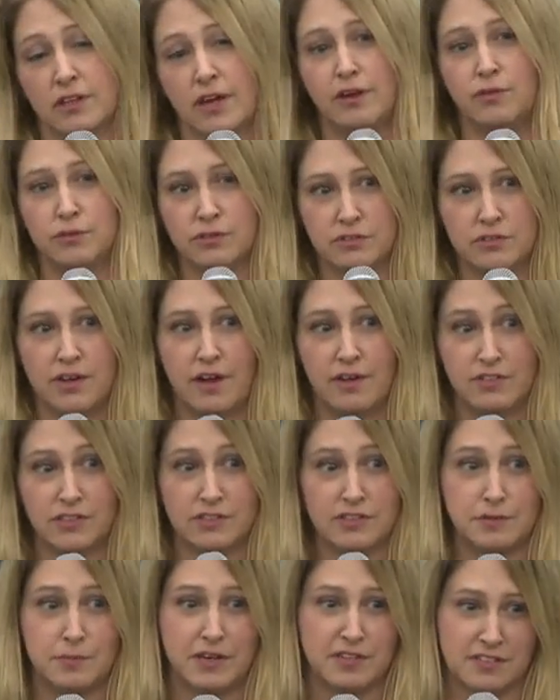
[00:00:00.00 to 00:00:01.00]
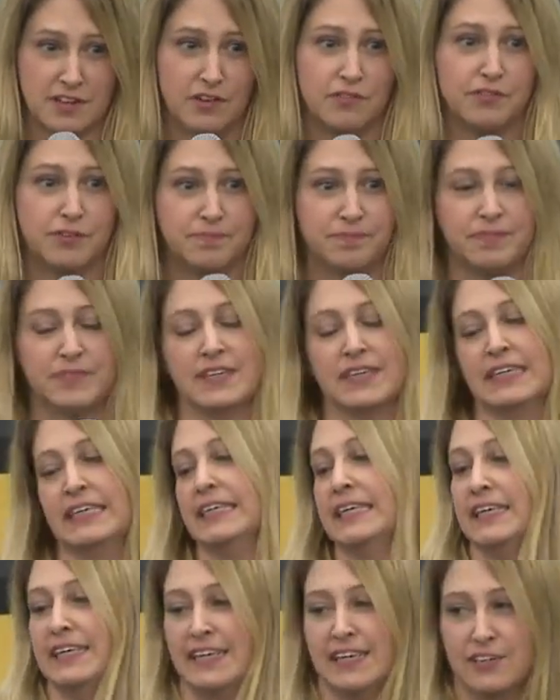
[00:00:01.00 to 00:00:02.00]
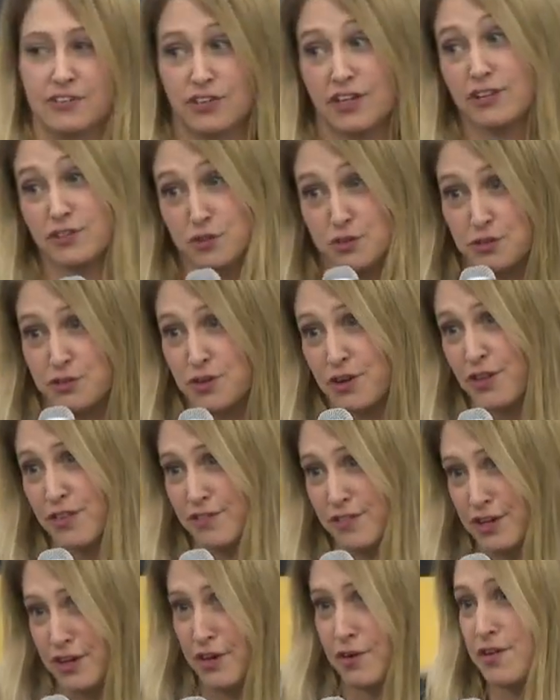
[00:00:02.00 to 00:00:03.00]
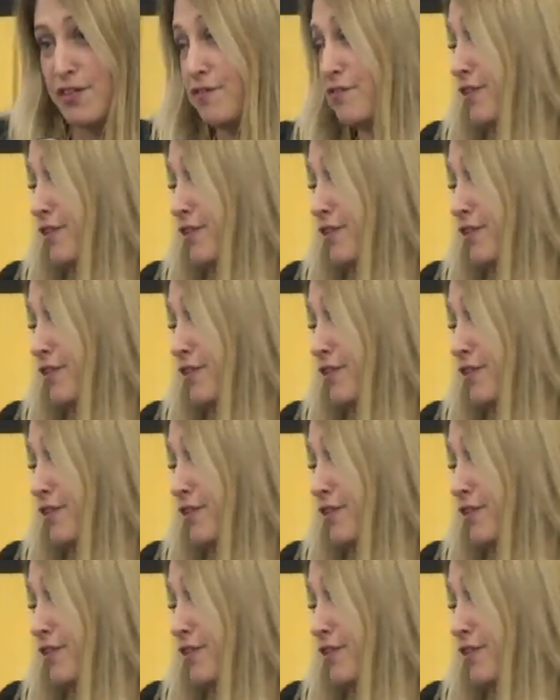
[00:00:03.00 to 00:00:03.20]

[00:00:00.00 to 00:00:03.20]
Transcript: That was obviously myself. So that's who you saw in the video and the